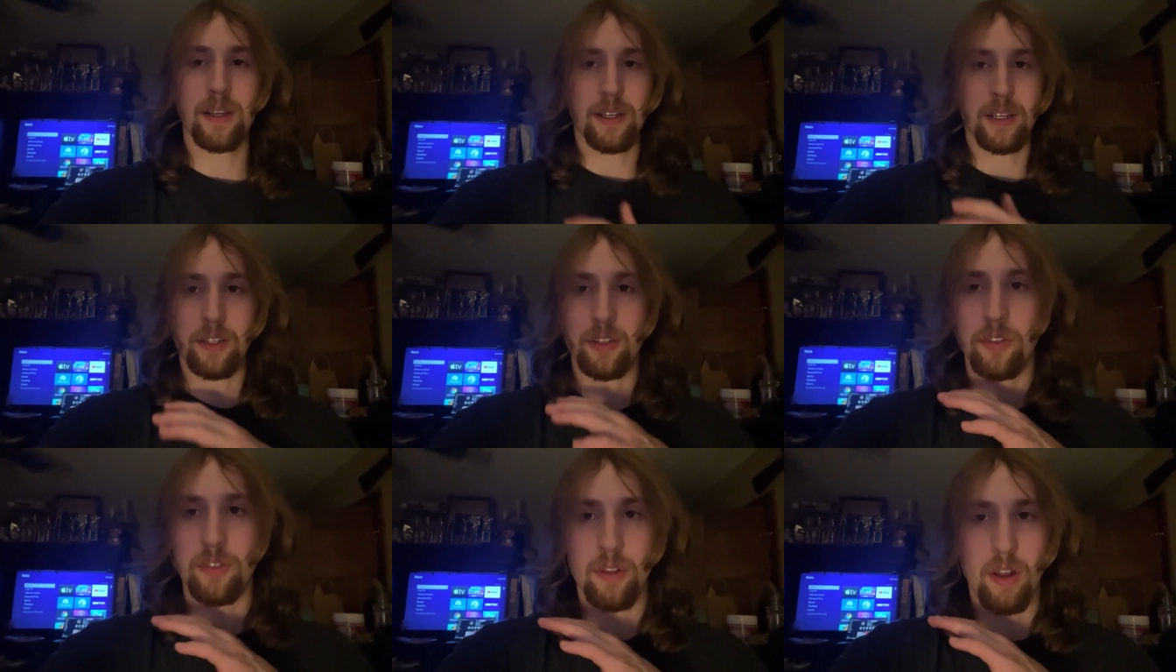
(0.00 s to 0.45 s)

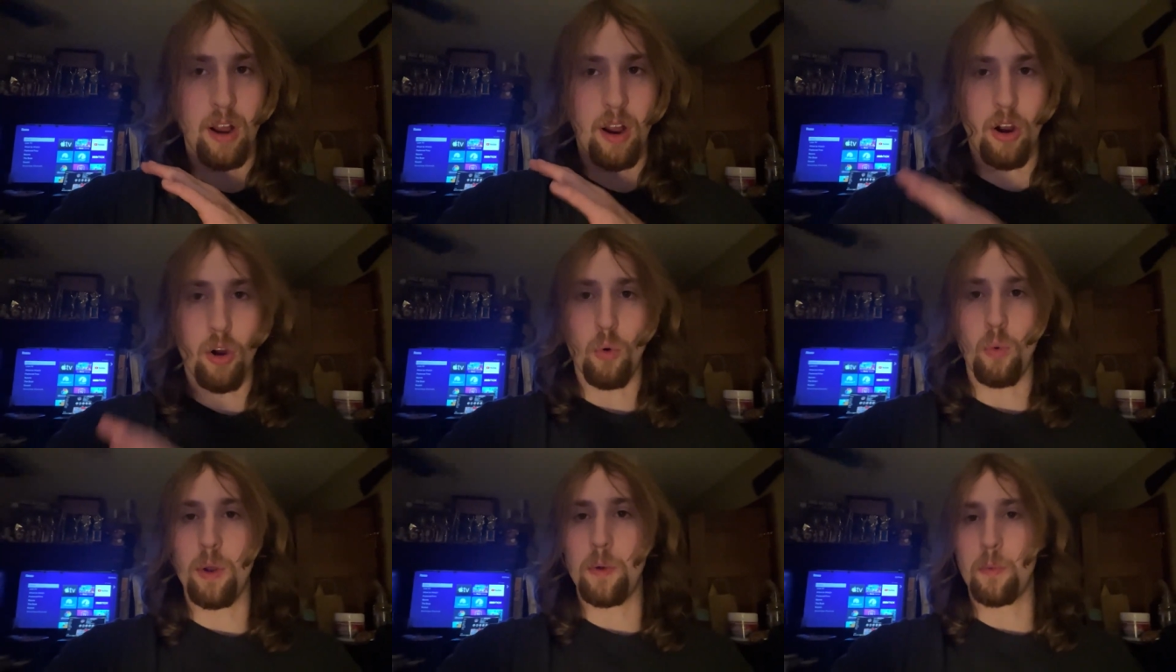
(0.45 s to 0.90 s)
It just
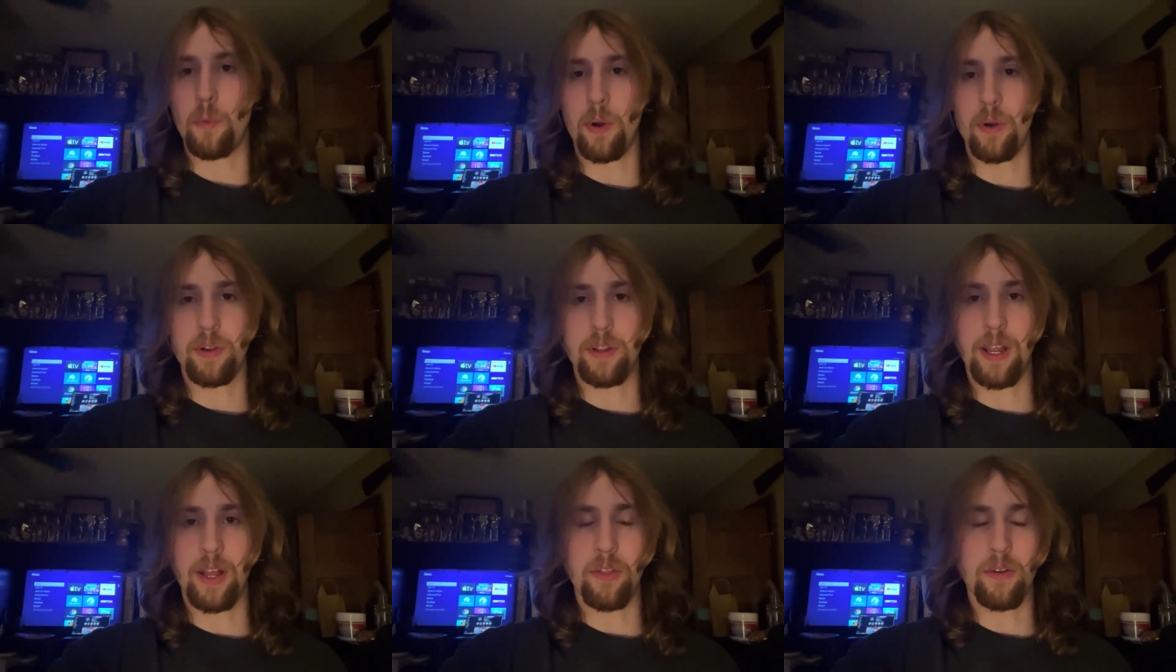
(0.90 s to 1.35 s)
all went well
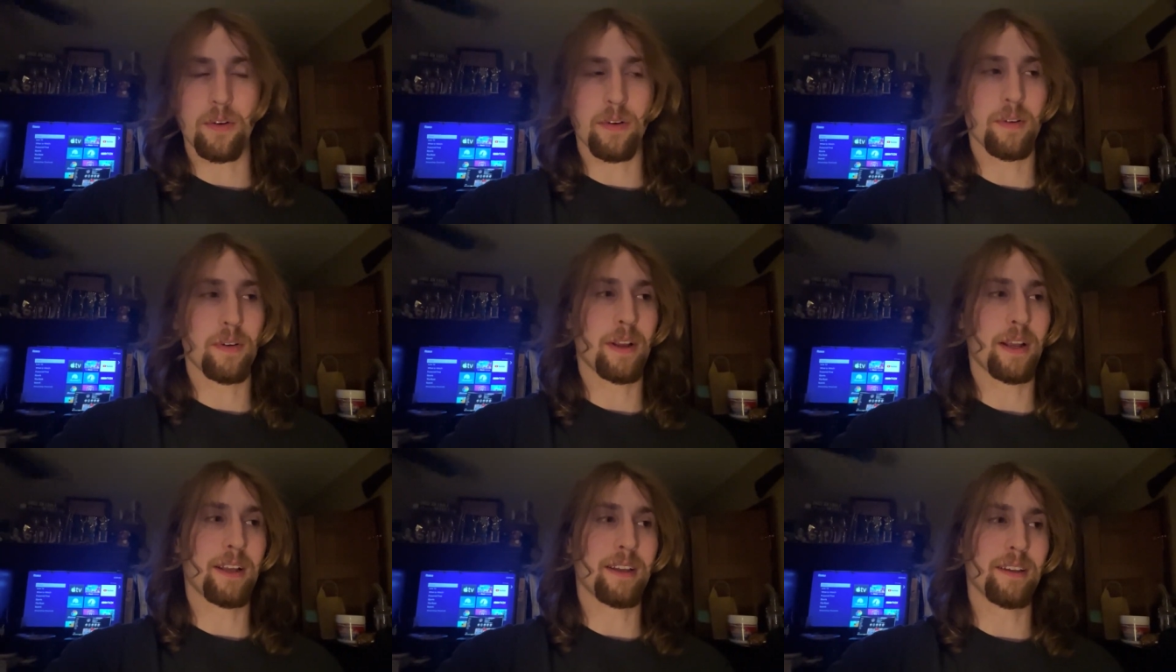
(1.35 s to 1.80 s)

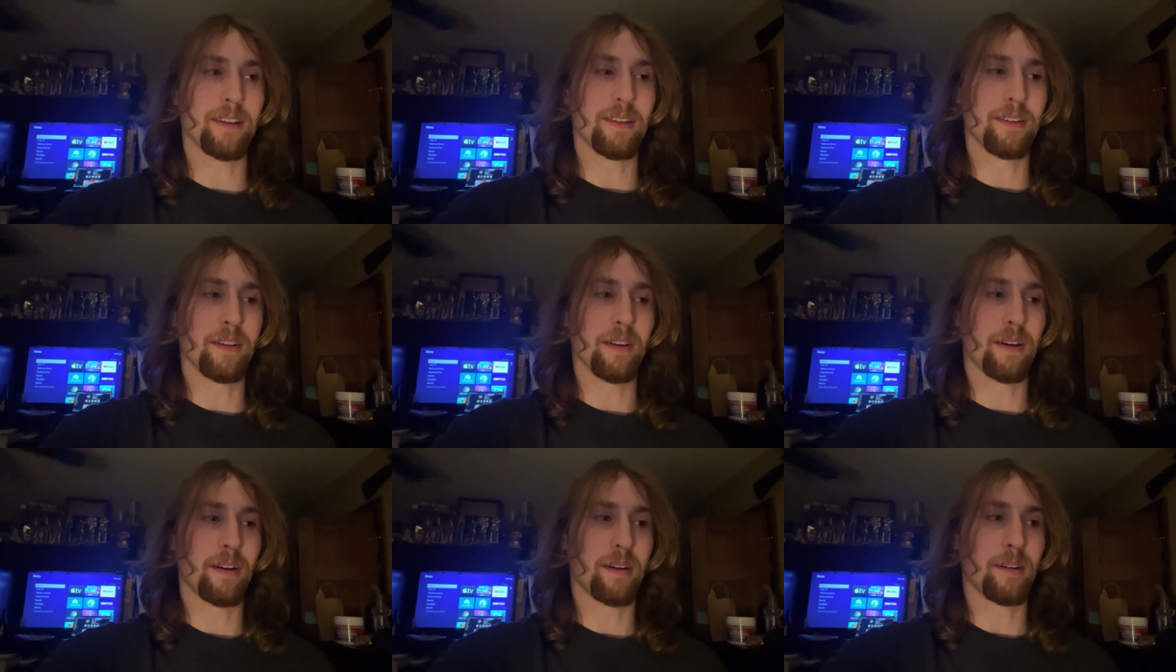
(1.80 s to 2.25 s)
together.
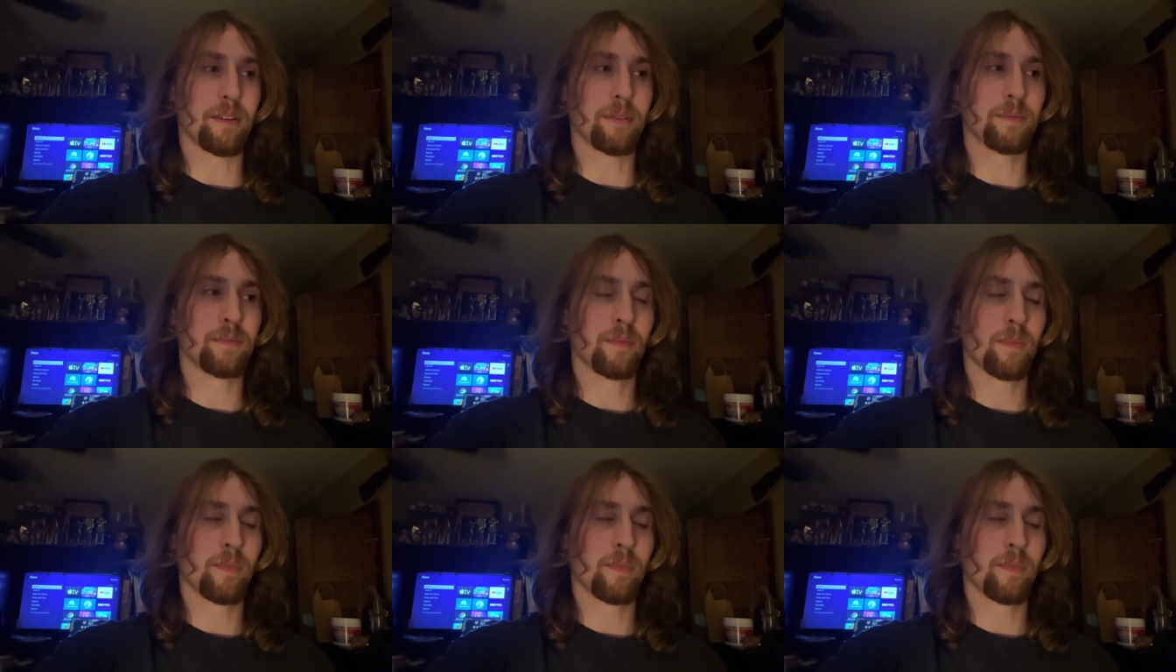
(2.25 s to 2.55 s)
And uh,